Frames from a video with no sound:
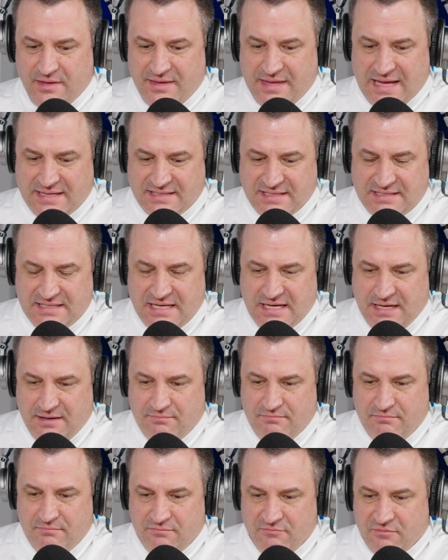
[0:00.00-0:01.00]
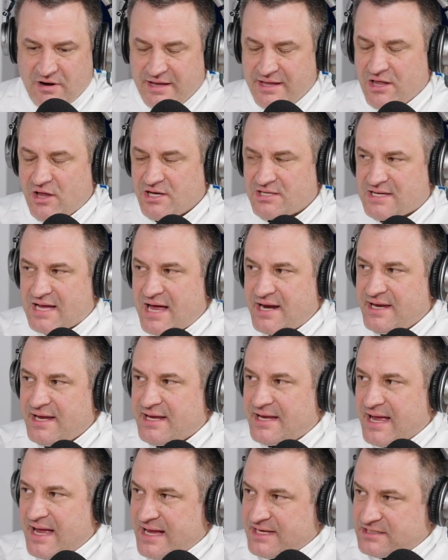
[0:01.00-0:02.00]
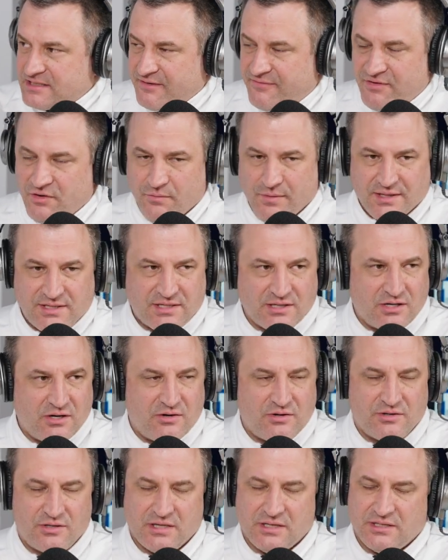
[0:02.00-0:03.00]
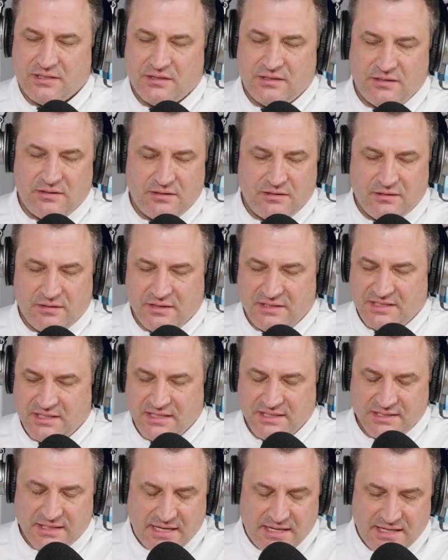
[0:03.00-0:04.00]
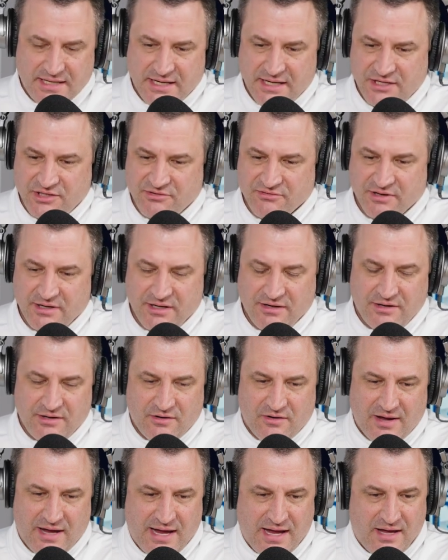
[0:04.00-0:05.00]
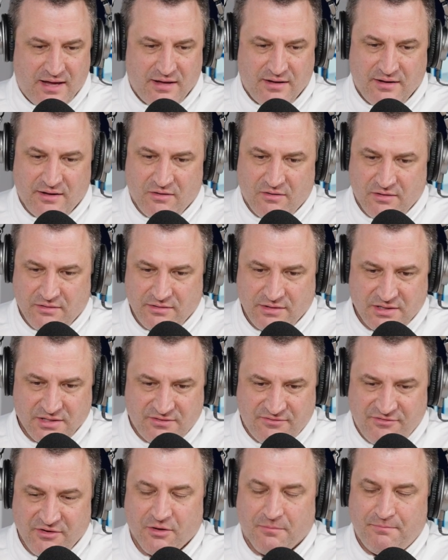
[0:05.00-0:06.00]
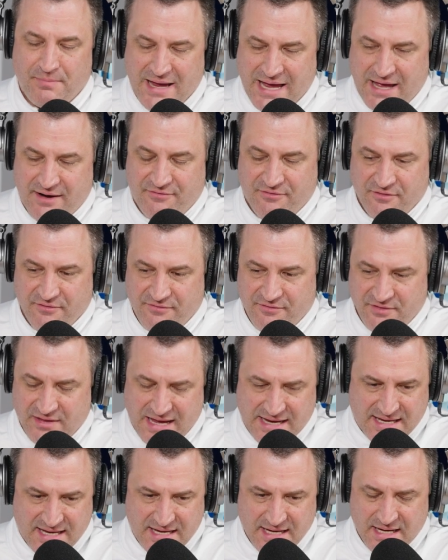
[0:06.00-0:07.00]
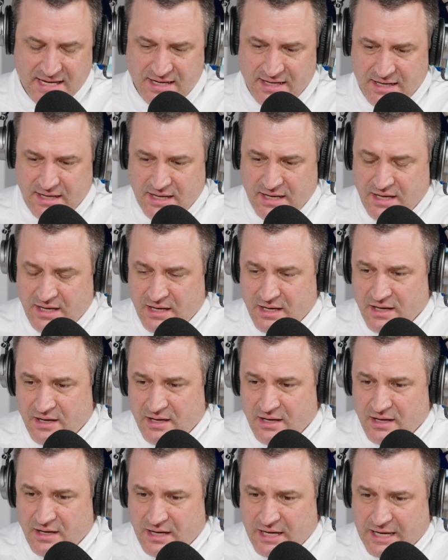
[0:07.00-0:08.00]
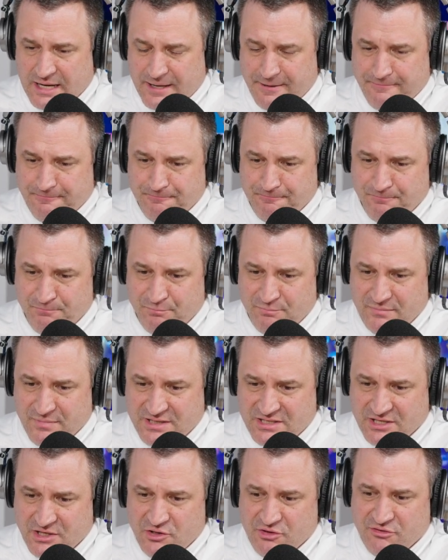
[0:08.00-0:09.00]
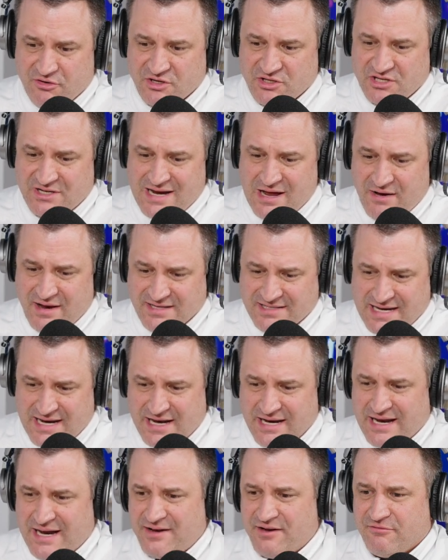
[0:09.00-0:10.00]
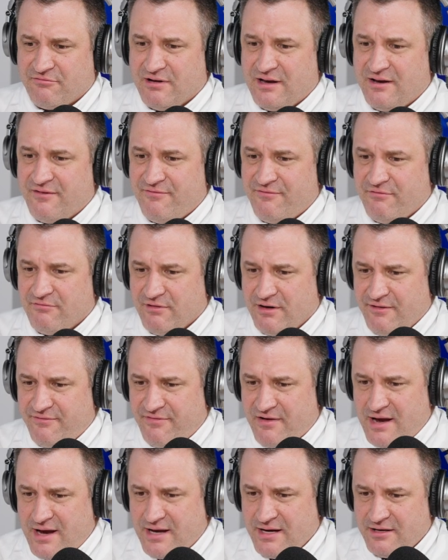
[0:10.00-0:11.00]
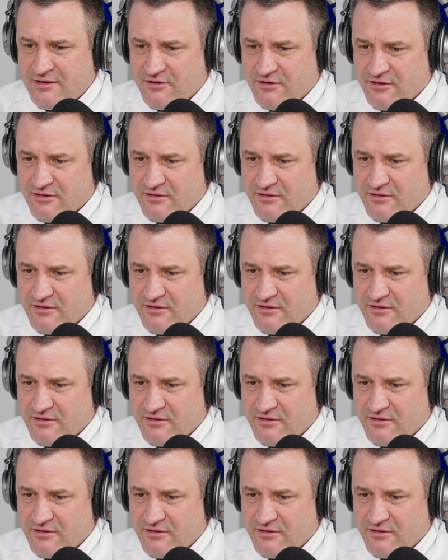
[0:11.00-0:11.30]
that's a team, right? They lost Kanye Gaston a few weeks ago to season-ending injury. Just feel bad for that kid. But Toledo Christian now has kind of had to redefine